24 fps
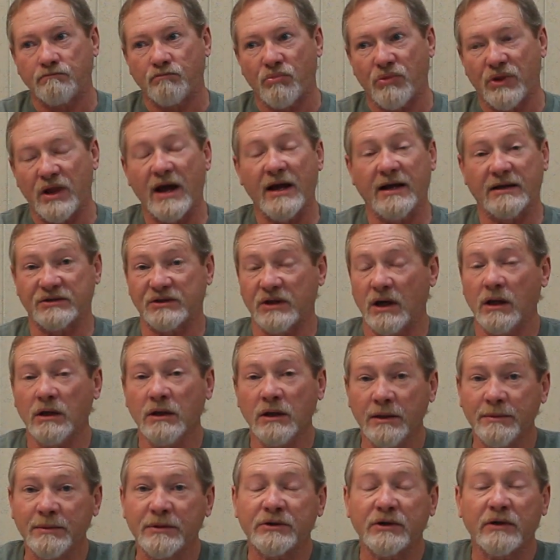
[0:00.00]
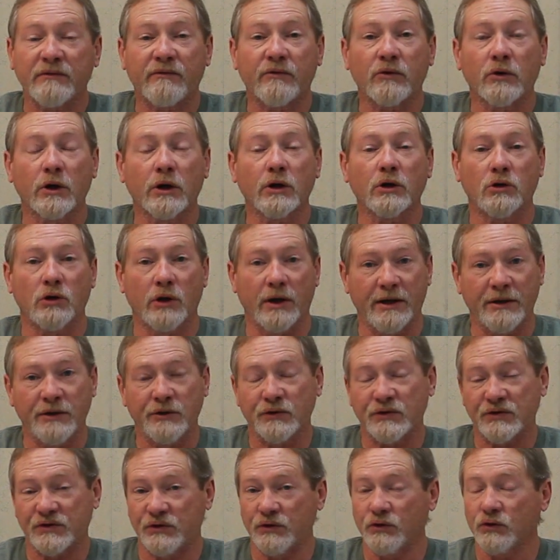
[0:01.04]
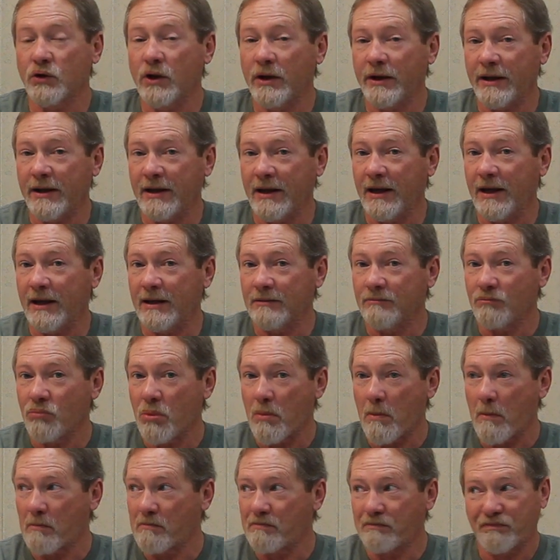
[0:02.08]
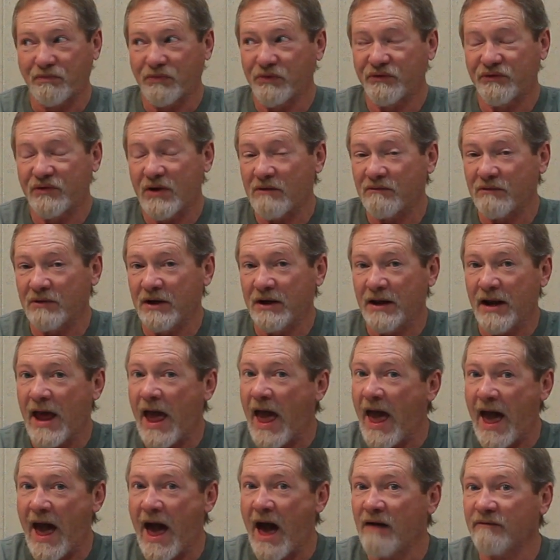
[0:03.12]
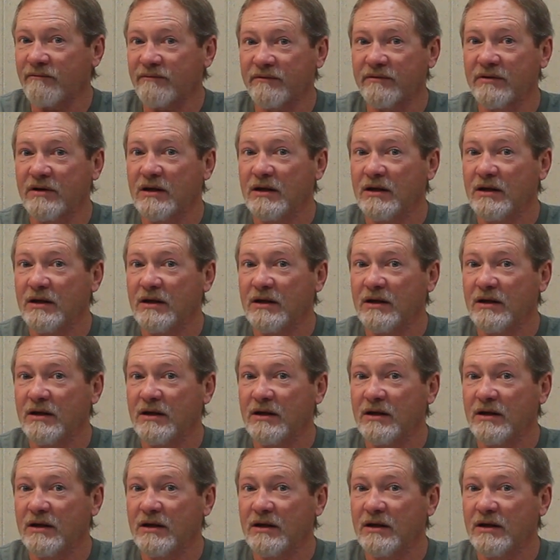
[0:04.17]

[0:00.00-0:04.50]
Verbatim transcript: that has unlimited vertical, and you're still going to get seven and a half,